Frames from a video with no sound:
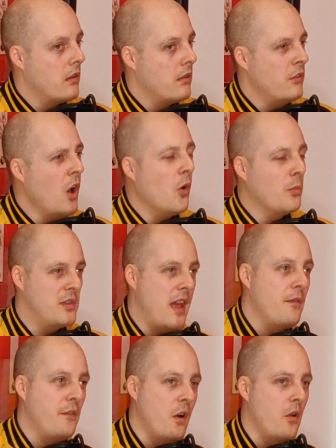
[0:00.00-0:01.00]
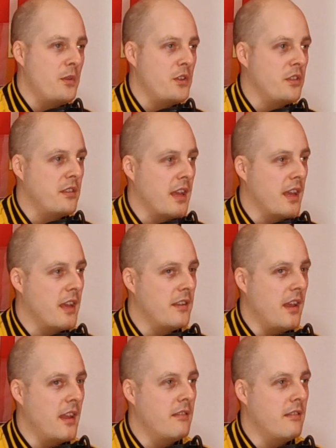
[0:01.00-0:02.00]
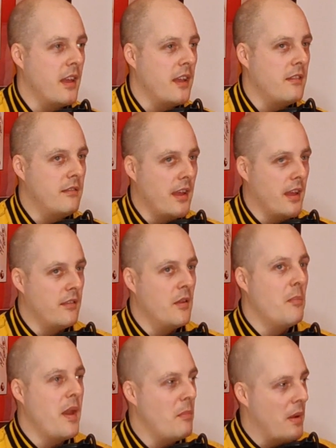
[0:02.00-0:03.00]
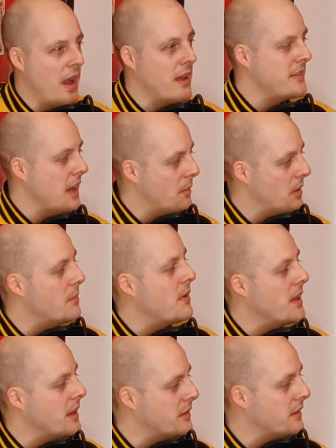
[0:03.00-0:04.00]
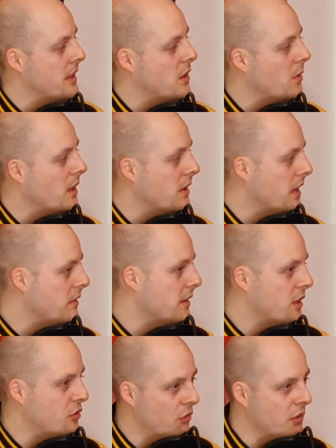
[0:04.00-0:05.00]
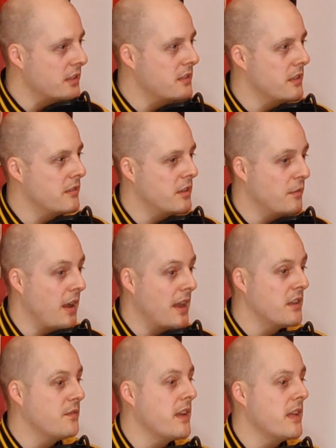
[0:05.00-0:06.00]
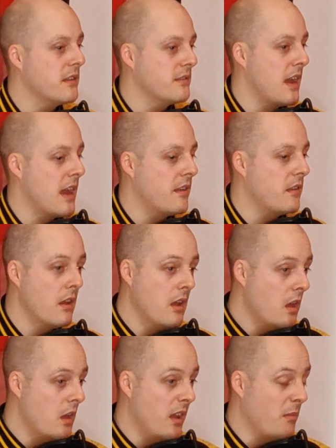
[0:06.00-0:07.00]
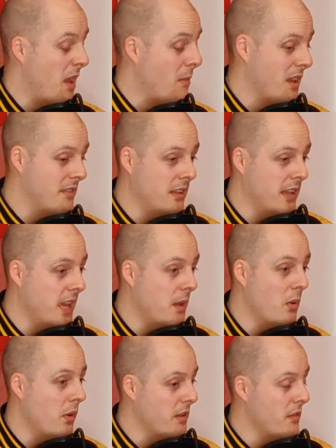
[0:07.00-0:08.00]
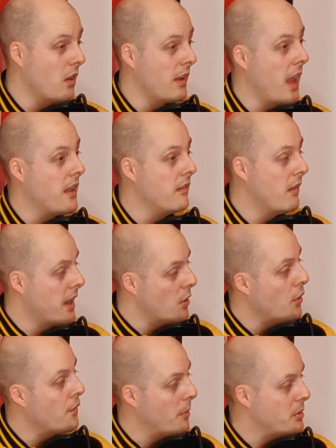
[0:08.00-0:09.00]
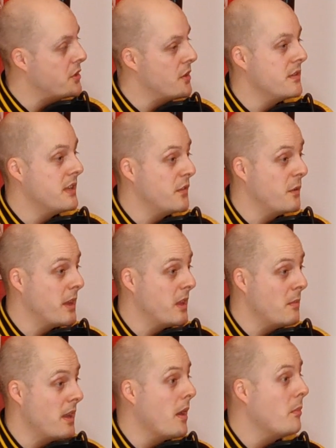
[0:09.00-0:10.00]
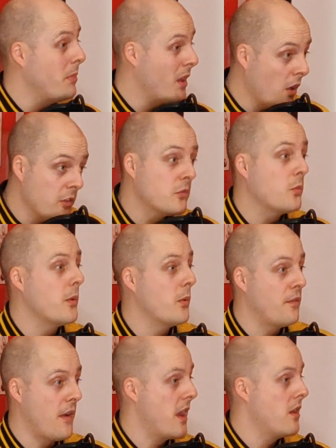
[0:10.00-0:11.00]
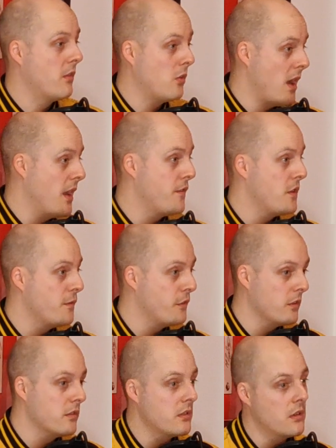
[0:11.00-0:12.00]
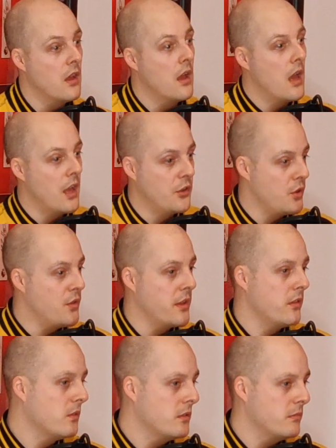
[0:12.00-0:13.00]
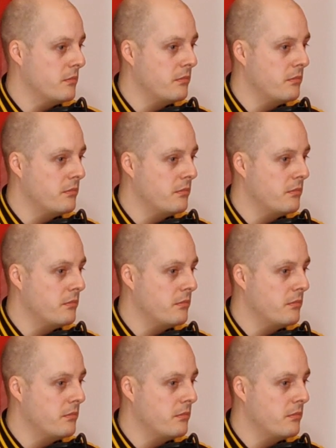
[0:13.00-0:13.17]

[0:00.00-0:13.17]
not upset for him. Just like it, it, it it's a bit part time at the minute, isn't it? You know, he, he's, he's struggling to, to find his feet in the side. Maybe it's the league, but he's not getting enough opportunities for me at the minute because we were fighting on quite a few fronts. I do think those